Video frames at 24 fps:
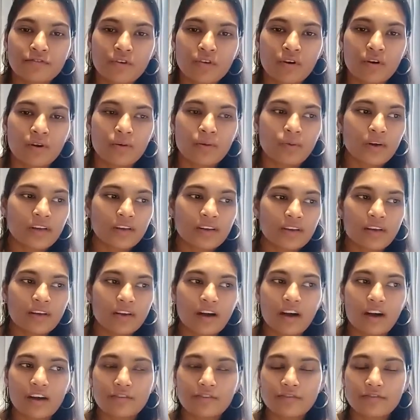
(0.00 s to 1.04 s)
for one and a
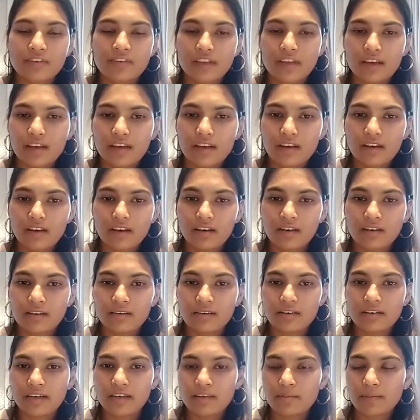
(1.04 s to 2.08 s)
half day uh,
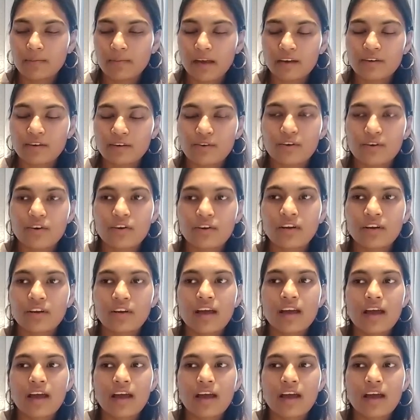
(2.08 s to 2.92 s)
in Bangkok,